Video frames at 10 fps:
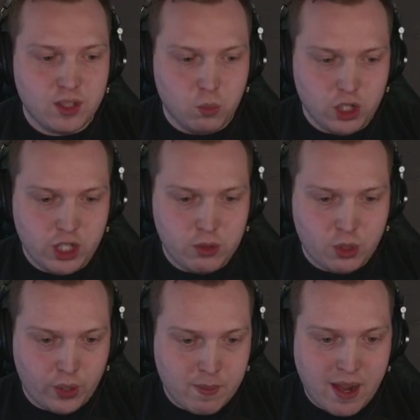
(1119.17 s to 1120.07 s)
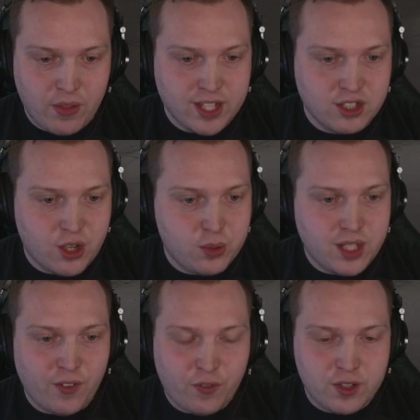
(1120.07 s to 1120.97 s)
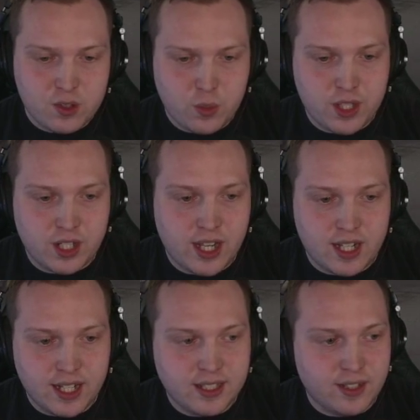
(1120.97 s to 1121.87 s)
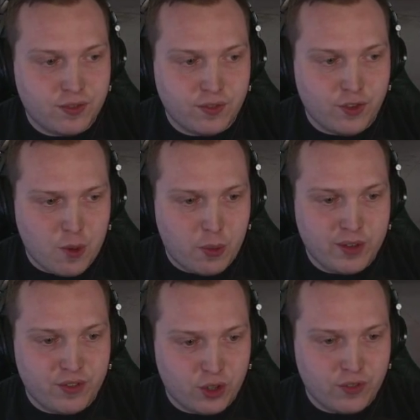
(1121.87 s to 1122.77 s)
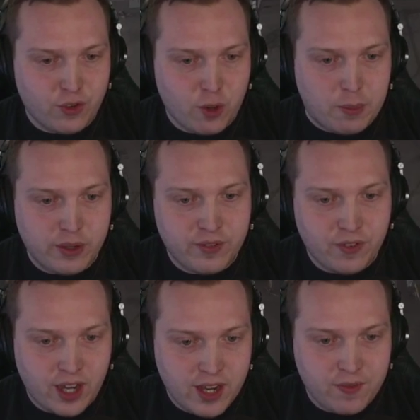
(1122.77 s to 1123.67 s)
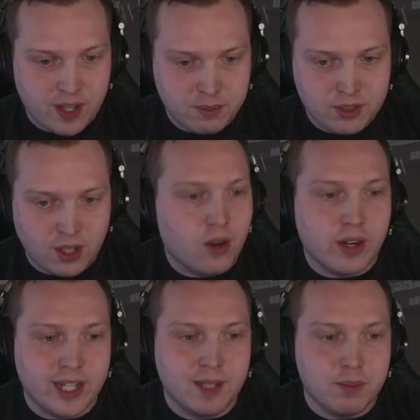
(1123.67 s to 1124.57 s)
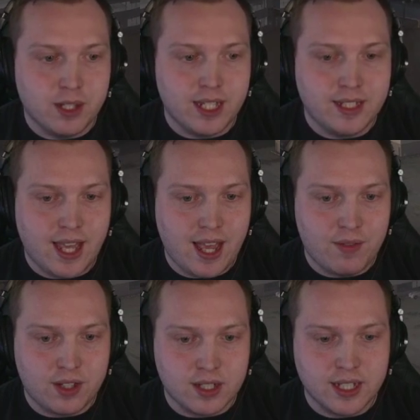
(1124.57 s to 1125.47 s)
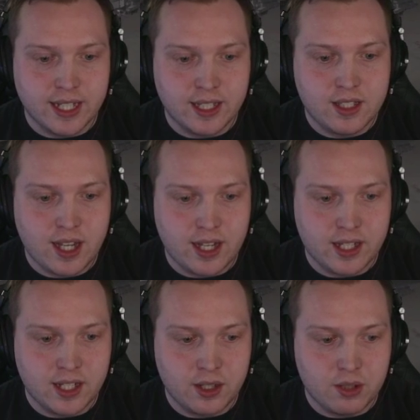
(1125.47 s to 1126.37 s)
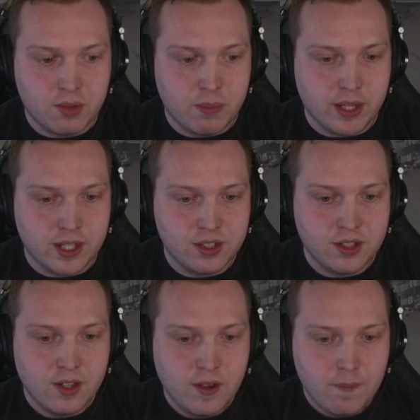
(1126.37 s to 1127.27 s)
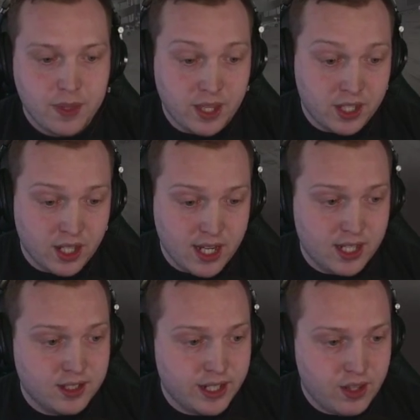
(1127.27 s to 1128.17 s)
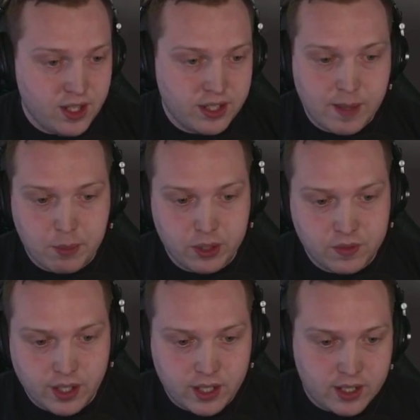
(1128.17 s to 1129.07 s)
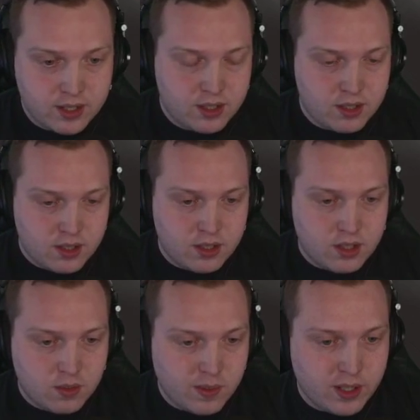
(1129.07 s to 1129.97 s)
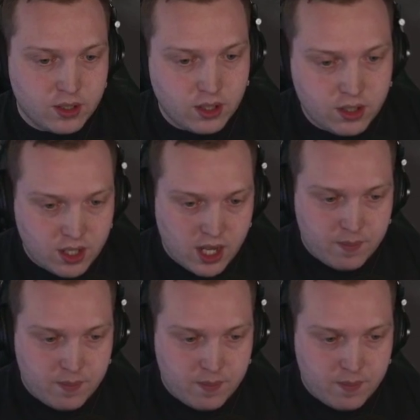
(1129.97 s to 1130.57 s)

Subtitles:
what are you talking about? There's no difference with the night lighting from 4.4 to 4.5. I'm sorry, but he's evidently telling a load of rubbish. And the night lighting at this airport is very nice. We've got good